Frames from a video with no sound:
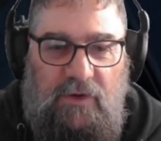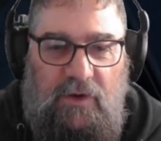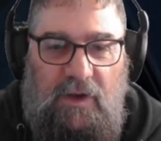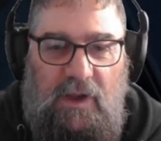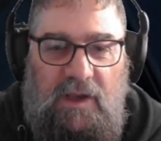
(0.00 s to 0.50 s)

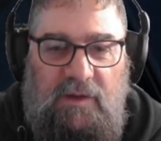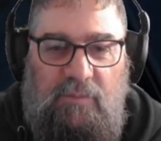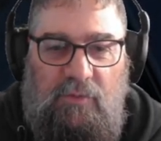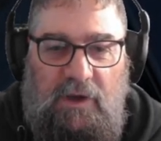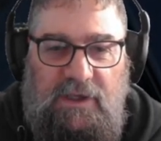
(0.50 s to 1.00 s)
got a
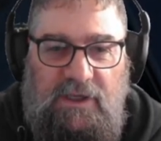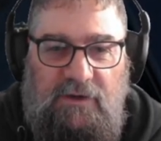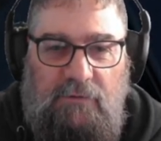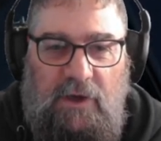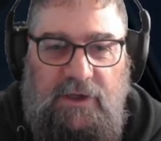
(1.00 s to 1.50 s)

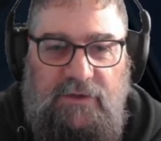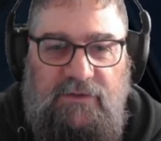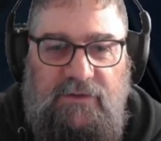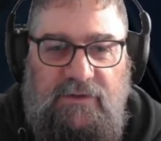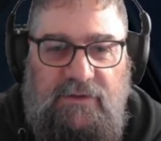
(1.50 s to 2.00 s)
braking
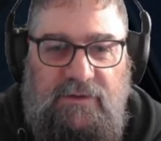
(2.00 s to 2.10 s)
range